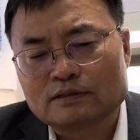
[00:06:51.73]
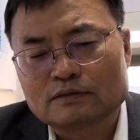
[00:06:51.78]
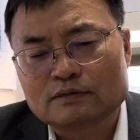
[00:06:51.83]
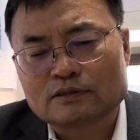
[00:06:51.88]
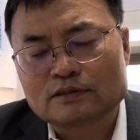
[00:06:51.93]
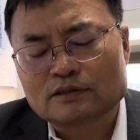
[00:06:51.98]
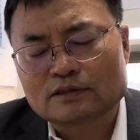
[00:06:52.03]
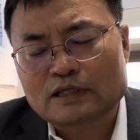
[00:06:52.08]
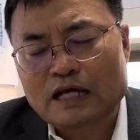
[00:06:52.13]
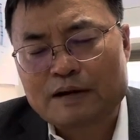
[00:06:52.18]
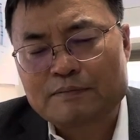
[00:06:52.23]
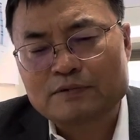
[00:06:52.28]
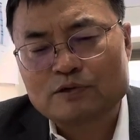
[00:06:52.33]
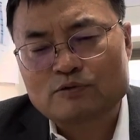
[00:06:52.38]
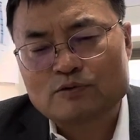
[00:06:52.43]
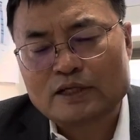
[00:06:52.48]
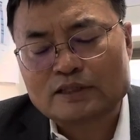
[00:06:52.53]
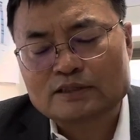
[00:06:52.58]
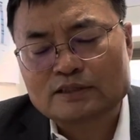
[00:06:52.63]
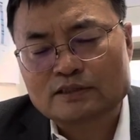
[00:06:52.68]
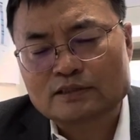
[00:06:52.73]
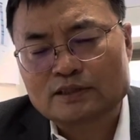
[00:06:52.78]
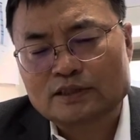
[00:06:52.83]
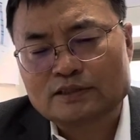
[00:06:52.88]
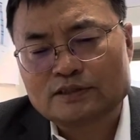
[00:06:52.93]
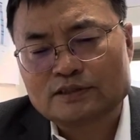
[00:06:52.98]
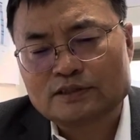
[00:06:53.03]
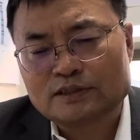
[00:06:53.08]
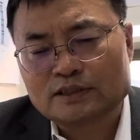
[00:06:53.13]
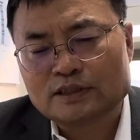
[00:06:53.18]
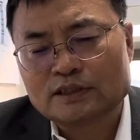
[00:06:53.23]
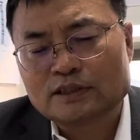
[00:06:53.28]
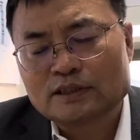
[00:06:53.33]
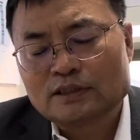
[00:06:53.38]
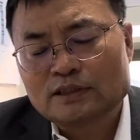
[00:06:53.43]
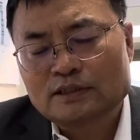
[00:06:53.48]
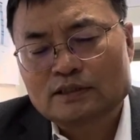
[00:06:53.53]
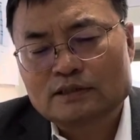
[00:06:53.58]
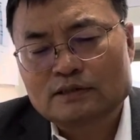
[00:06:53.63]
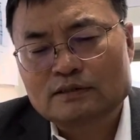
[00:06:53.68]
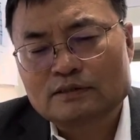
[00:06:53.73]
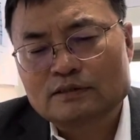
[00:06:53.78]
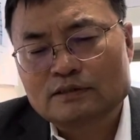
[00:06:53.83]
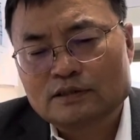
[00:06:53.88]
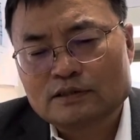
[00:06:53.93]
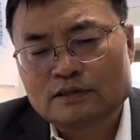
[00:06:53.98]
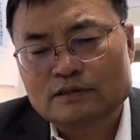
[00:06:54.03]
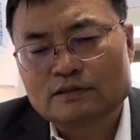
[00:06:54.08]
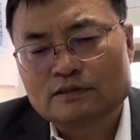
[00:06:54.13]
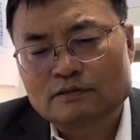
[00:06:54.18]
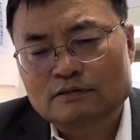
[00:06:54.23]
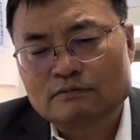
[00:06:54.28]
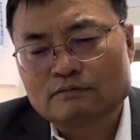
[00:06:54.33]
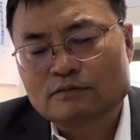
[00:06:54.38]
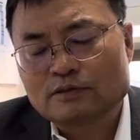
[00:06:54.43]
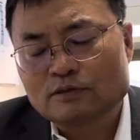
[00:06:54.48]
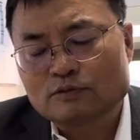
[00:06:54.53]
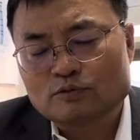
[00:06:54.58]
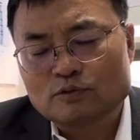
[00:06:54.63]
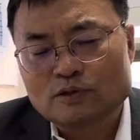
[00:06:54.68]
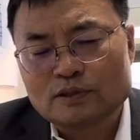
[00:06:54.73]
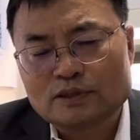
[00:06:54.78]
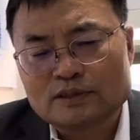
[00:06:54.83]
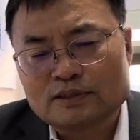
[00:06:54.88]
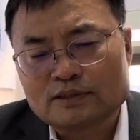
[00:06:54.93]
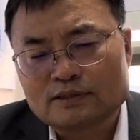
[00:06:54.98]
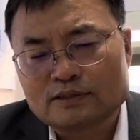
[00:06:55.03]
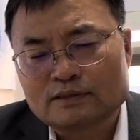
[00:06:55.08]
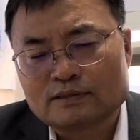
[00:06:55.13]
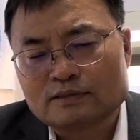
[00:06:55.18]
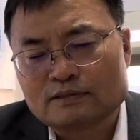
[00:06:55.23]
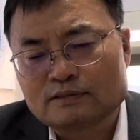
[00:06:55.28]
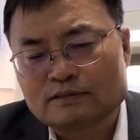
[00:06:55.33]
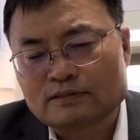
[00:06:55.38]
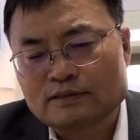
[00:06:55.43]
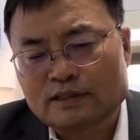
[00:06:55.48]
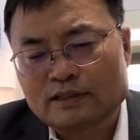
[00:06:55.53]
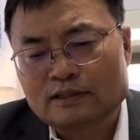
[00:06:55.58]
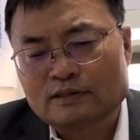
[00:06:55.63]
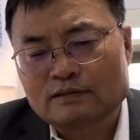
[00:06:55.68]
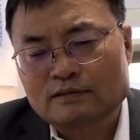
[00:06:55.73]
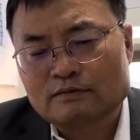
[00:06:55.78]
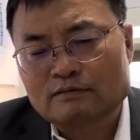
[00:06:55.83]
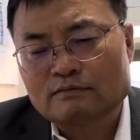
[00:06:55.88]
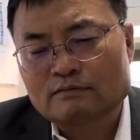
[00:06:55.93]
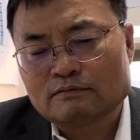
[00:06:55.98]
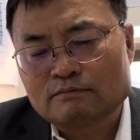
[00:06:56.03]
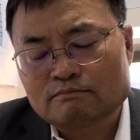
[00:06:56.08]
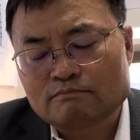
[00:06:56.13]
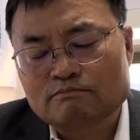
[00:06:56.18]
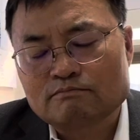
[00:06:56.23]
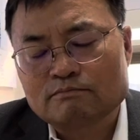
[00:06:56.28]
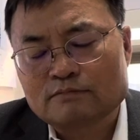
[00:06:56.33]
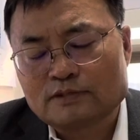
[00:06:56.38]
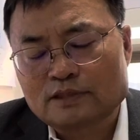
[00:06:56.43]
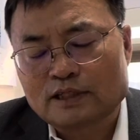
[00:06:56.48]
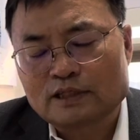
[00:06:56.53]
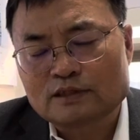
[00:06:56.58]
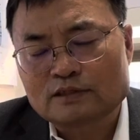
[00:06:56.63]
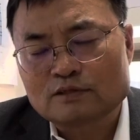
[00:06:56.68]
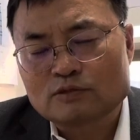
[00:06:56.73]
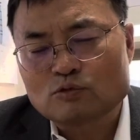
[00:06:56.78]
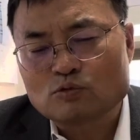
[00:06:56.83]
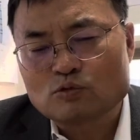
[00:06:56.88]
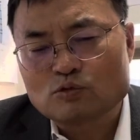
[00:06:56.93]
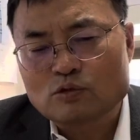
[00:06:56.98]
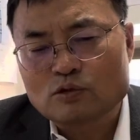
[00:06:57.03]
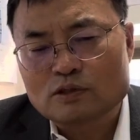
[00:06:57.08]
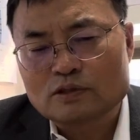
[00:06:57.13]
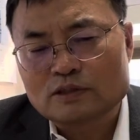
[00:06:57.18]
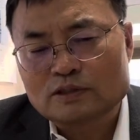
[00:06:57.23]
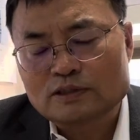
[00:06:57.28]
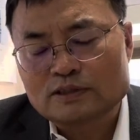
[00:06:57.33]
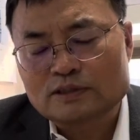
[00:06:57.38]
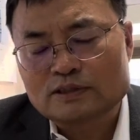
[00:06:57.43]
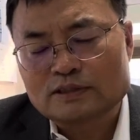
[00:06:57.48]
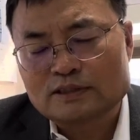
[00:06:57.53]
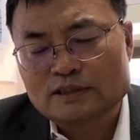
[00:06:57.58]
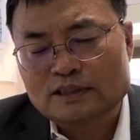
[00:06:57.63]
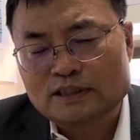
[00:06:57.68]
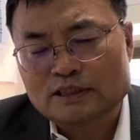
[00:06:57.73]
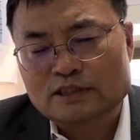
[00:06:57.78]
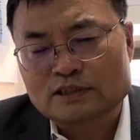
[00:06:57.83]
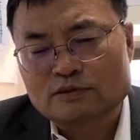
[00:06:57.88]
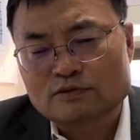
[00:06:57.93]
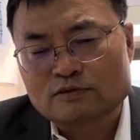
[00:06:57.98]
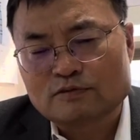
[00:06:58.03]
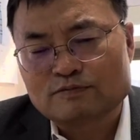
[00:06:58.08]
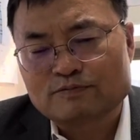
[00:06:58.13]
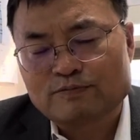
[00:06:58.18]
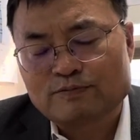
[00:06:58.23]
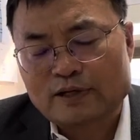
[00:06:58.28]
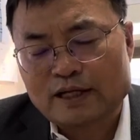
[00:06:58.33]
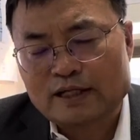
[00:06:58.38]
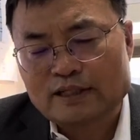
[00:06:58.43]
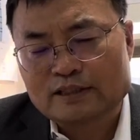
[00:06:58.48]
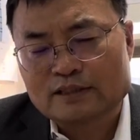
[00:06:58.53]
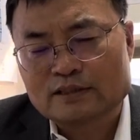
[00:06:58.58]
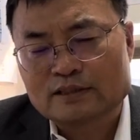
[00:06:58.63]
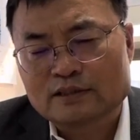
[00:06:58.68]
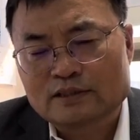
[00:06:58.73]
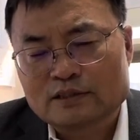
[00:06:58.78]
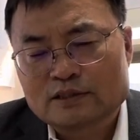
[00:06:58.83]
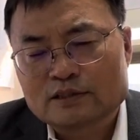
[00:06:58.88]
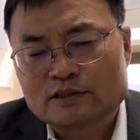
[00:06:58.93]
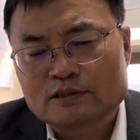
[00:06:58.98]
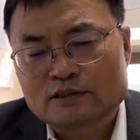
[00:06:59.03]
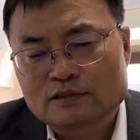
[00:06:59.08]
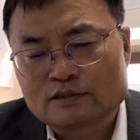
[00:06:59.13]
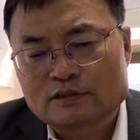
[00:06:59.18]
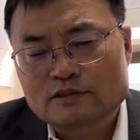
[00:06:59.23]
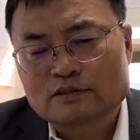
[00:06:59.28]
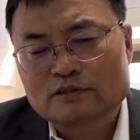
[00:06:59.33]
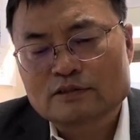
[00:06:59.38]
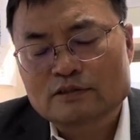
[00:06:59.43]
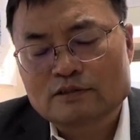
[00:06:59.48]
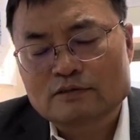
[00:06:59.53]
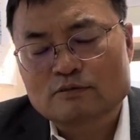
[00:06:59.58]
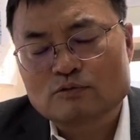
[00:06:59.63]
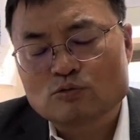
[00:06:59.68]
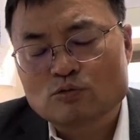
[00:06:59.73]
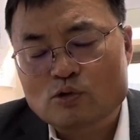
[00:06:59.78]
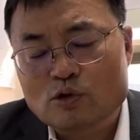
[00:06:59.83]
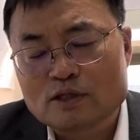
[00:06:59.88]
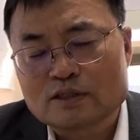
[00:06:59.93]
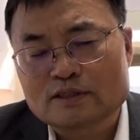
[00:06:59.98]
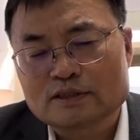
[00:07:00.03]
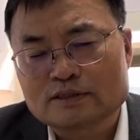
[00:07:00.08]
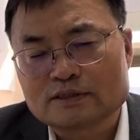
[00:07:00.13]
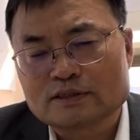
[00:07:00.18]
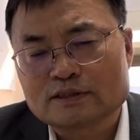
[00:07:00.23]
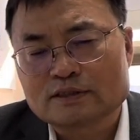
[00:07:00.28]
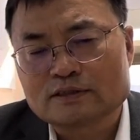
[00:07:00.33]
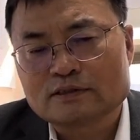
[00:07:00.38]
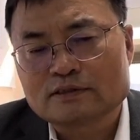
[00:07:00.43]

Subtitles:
the Commonwealth country in the world, they it's easy to fire the workers